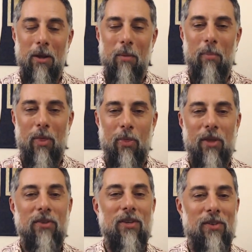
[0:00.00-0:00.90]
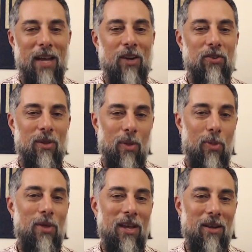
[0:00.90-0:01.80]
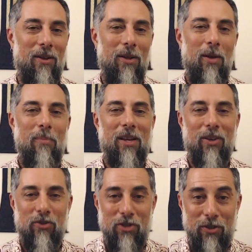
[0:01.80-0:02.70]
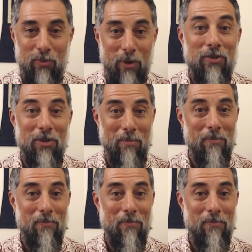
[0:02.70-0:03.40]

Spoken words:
But this is actually the thing, because she's wisdom,